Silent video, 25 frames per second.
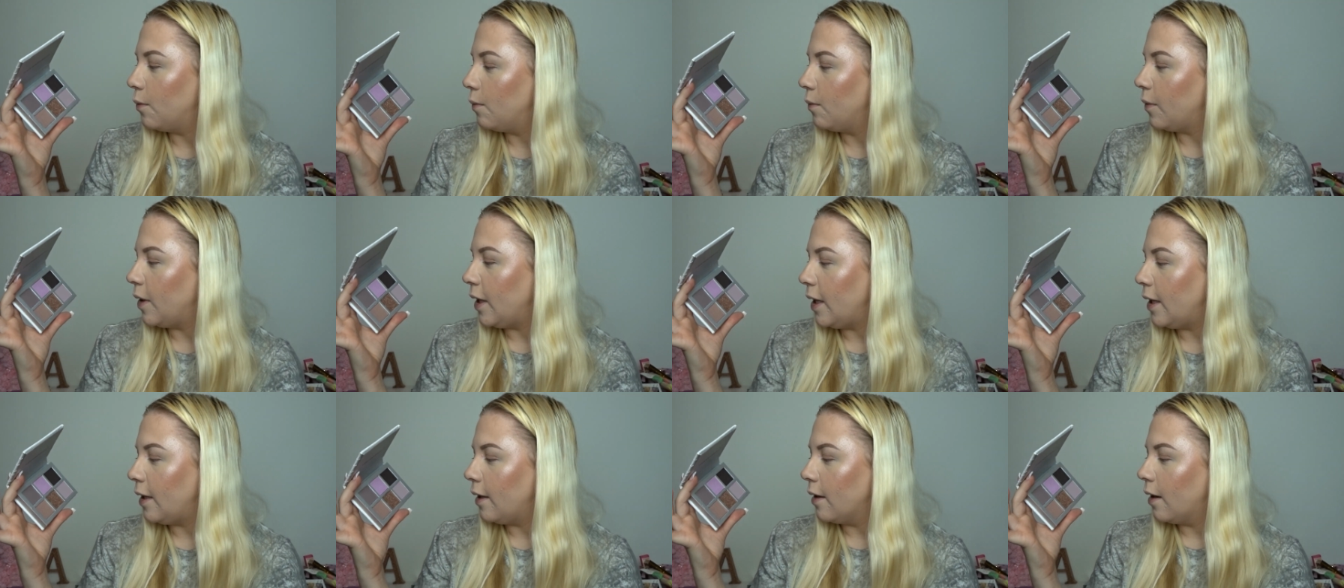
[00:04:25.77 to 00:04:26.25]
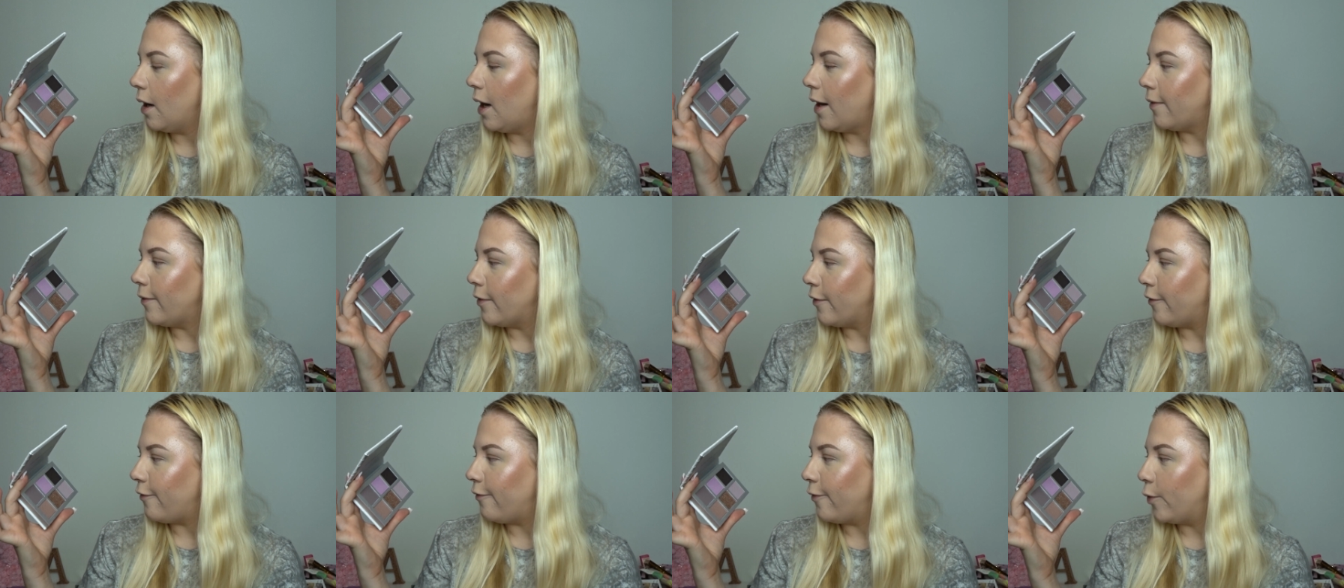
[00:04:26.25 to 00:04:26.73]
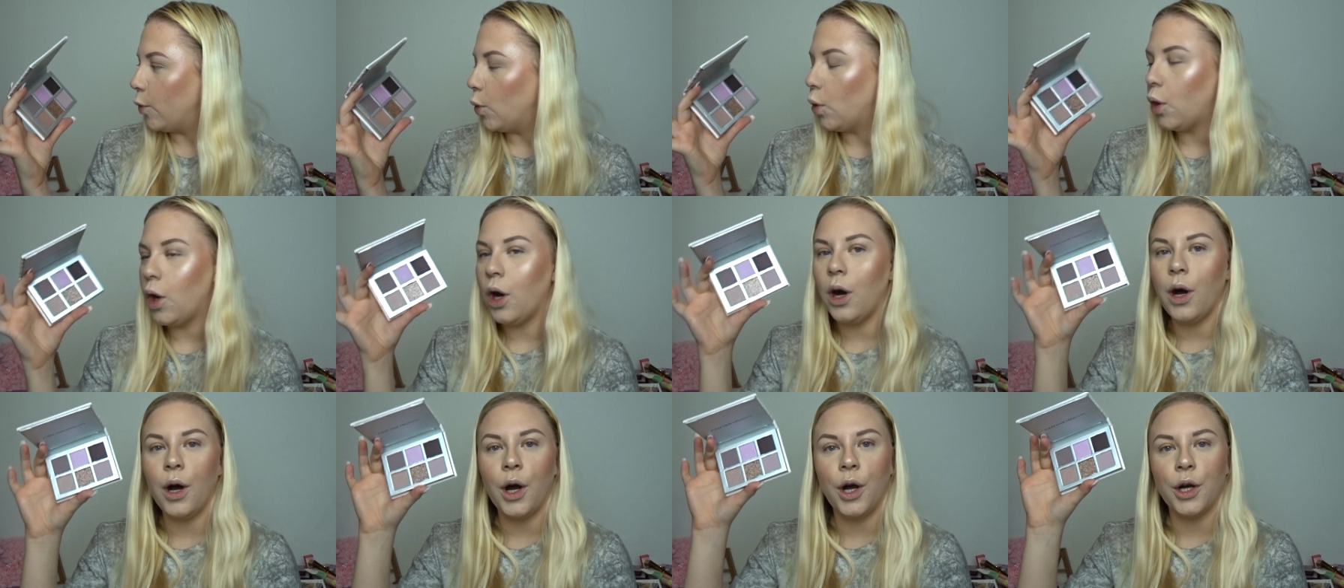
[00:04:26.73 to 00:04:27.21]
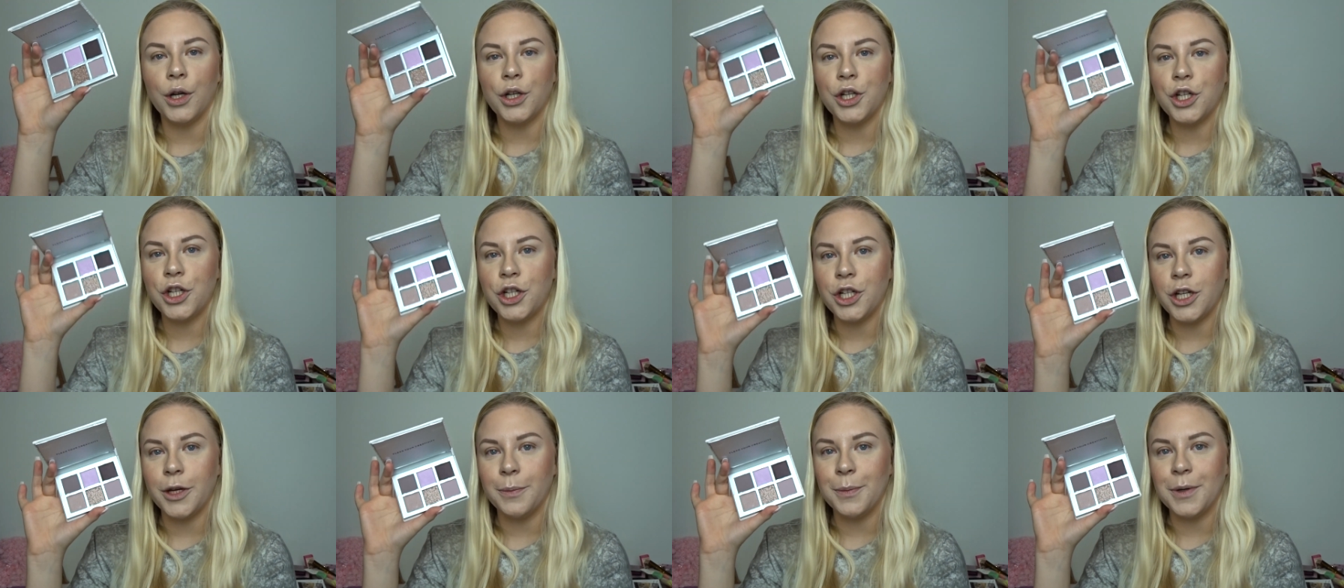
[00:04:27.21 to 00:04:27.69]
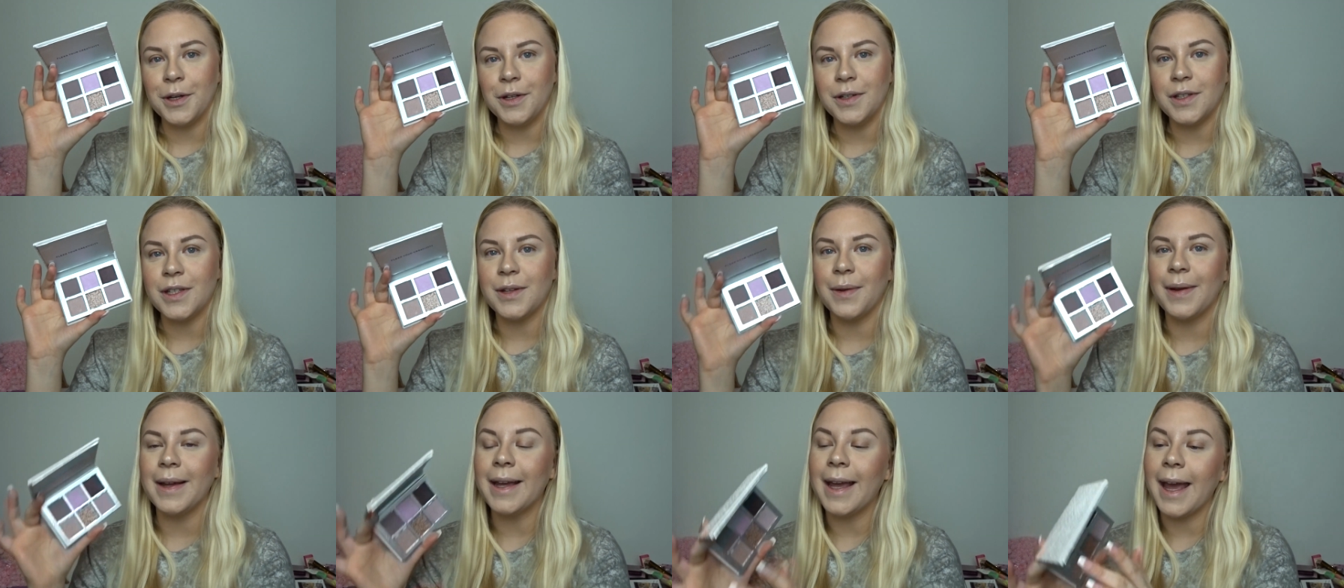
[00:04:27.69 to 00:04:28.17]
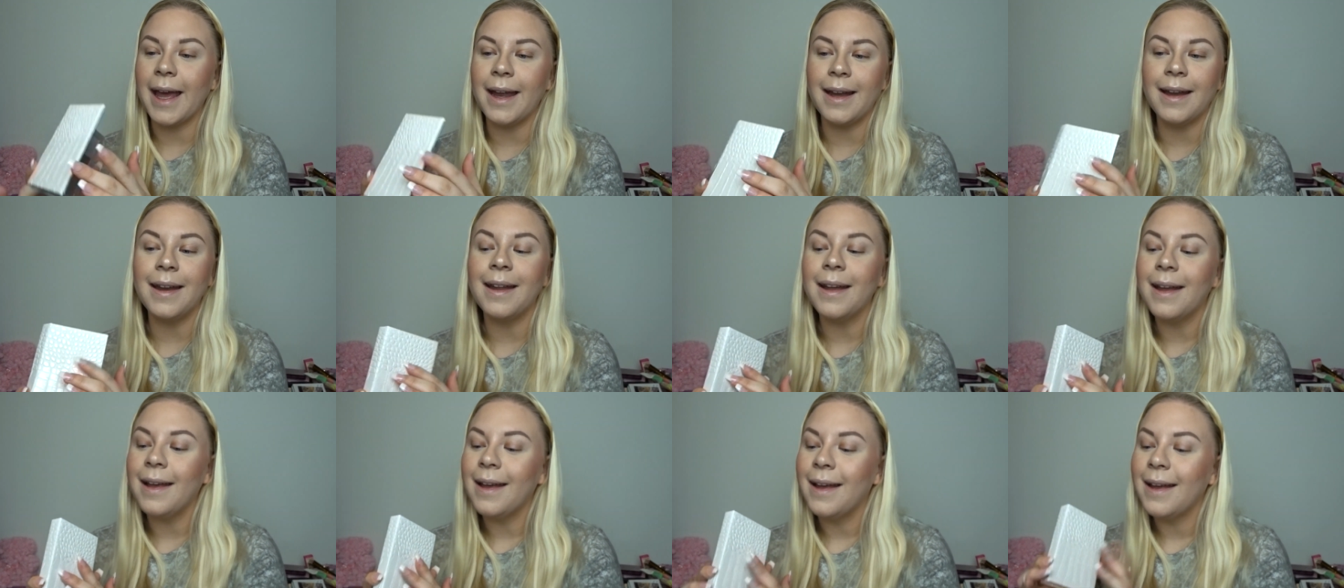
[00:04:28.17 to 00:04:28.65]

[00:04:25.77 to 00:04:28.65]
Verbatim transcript: the other four are shimmers so again